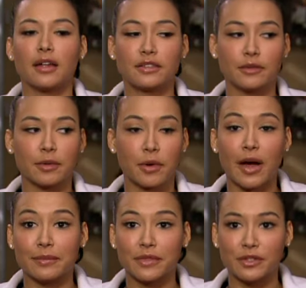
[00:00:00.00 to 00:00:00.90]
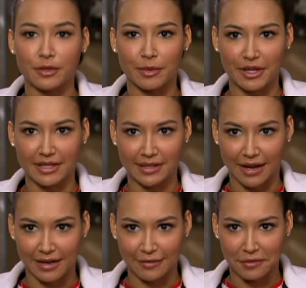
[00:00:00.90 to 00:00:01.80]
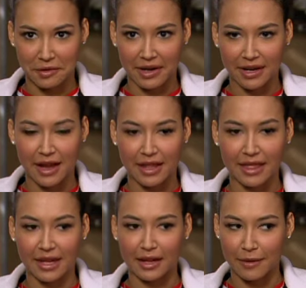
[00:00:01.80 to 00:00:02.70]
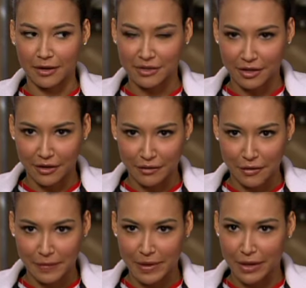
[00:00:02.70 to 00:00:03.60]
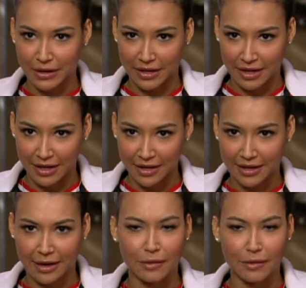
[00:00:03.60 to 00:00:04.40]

Super Bowl, I'm super excited for it. I think I'm actually going to throw a party.